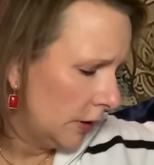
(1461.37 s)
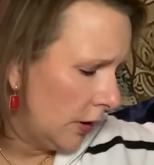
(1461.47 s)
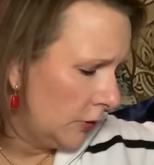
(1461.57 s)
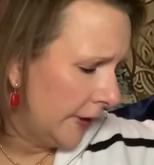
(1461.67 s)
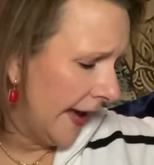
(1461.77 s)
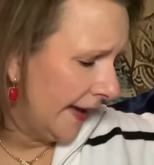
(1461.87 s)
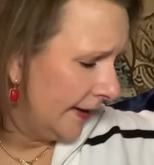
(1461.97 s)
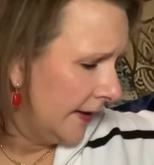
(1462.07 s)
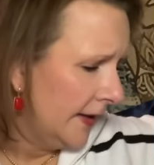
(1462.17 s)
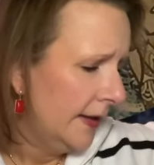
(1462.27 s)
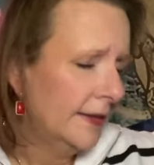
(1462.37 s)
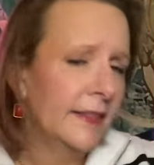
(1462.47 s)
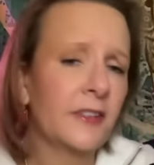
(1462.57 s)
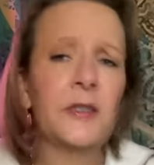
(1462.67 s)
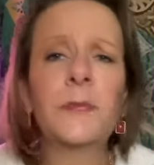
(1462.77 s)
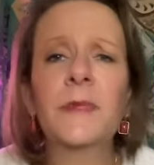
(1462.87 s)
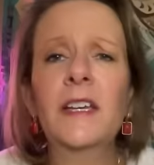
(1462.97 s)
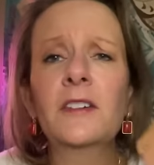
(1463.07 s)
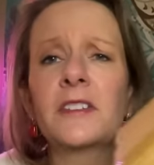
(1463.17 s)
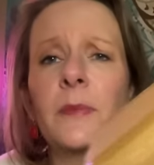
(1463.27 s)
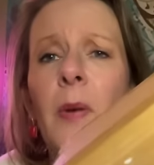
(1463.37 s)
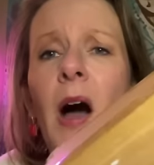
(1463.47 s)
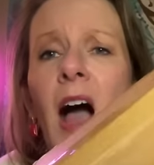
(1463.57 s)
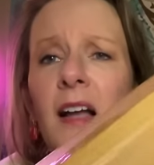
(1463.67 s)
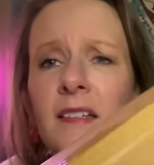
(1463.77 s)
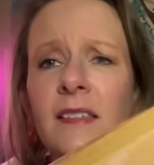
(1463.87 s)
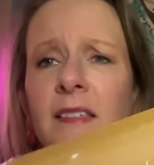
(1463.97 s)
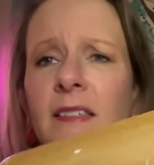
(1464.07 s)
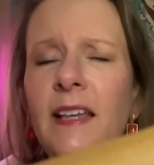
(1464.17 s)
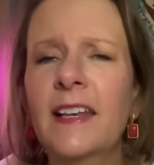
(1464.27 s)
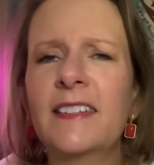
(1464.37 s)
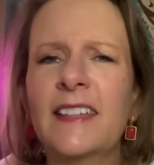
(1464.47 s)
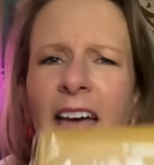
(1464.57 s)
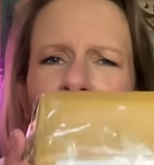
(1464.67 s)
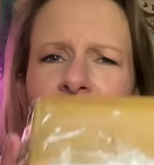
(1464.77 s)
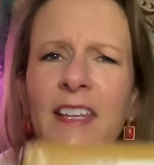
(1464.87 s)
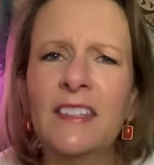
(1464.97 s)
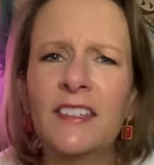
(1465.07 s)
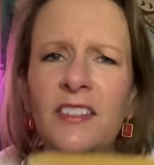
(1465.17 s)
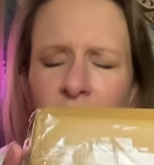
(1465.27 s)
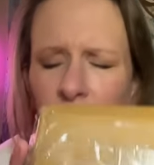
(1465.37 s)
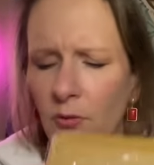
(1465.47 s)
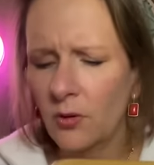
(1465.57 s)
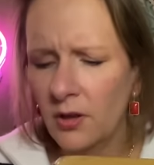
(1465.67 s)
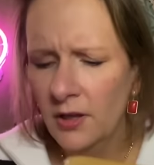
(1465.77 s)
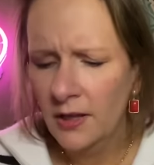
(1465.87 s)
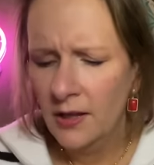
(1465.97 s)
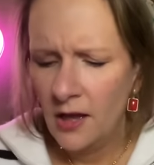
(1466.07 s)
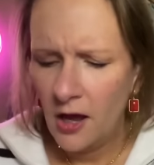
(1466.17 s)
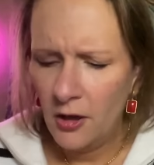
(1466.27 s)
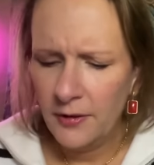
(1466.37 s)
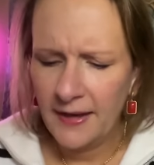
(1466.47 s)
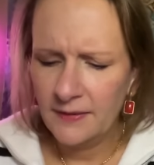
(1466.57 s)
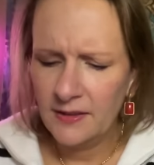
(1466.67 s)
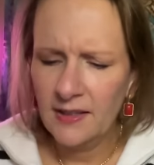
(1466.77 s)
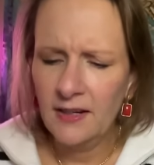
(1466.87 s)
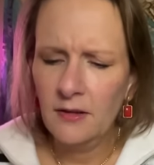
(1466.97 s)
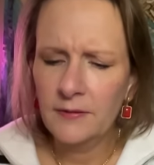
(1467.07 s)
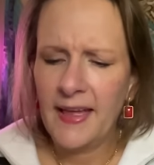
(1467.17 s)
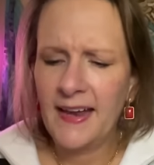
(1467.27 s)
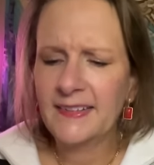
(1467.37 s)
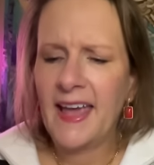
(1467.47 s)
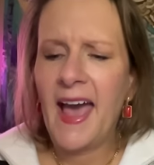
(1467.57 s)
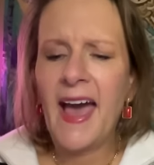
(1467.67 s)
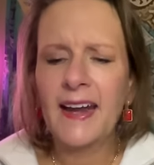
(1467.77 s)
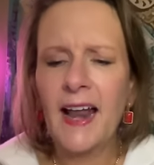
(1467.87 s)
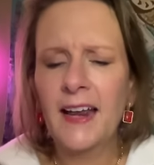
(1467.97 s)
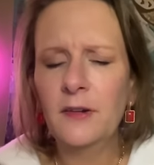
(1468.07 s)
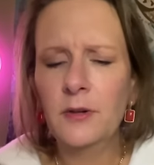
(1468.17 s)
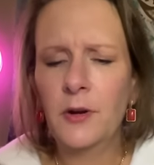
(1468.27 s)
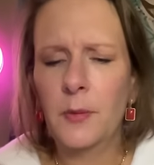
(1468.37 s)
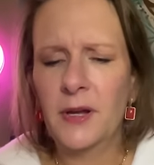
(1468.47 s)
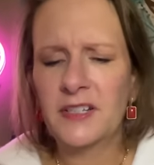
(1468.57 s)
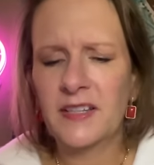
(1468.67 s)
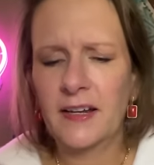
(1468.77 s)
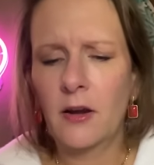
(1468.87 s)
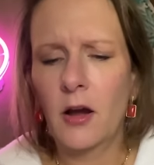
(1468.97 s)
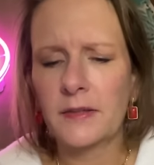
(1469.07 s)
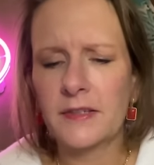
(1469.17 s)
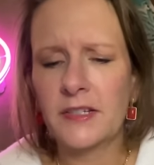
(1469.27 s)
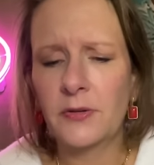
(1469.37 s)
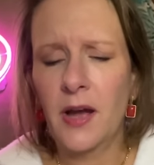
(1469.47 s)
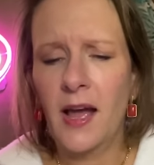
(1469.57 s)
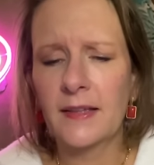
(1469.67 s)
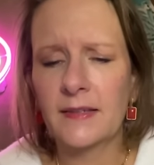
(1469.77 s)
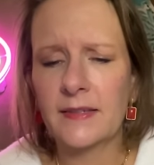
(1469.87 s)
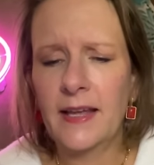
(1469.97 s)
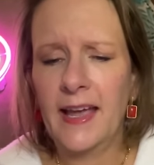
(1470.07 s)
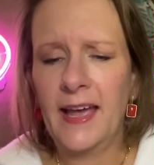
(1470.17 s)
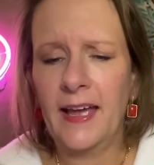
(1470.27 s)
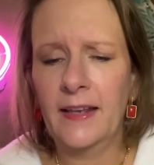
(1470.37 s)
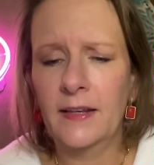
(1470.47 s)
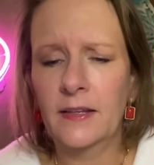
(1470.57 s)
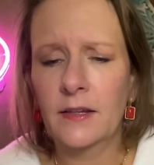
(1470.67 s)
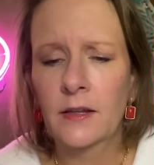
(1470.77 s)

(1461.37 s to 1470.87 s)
Okay, here's a box, and it's heavy, too. Oh, that cat, I don't know how much that cost, you guys, and